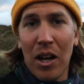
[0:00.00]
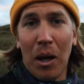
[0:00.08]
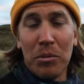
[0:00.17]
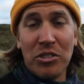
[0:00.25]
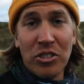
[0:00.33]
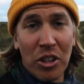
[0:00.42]

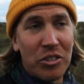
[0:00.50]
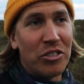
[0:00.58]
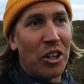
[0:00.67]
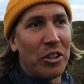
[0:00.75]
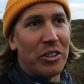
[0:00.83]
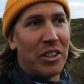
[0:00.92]
I'm so
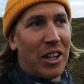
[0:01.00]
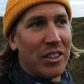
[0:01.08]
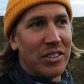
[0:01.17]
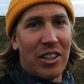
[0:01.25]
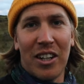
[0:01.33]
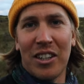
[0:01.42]
stoked that I
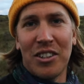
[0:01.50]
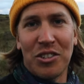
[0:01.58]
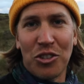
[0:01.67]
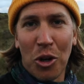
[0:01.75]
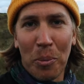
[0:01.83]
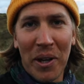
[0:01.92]
decided to
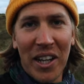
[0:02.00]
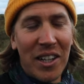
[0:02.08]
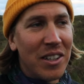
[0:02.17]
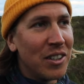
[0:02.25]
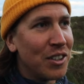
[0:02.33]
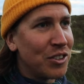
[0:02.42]
stop here,
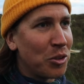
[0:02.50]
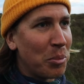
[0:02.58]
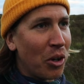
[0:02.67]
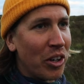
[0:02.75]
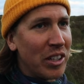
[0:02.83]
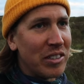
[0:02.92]
to
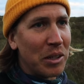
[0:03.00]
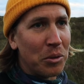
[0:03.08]
be honest.